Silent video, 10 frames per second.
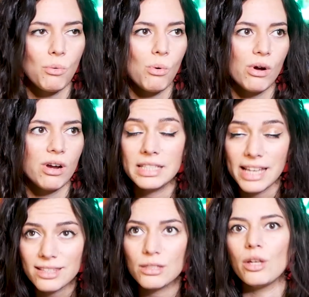for
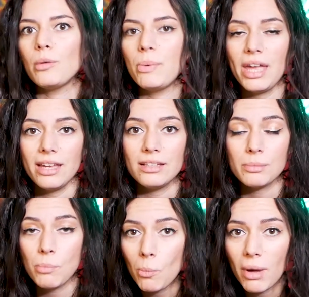desktop
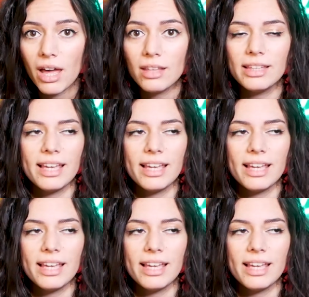and mobile,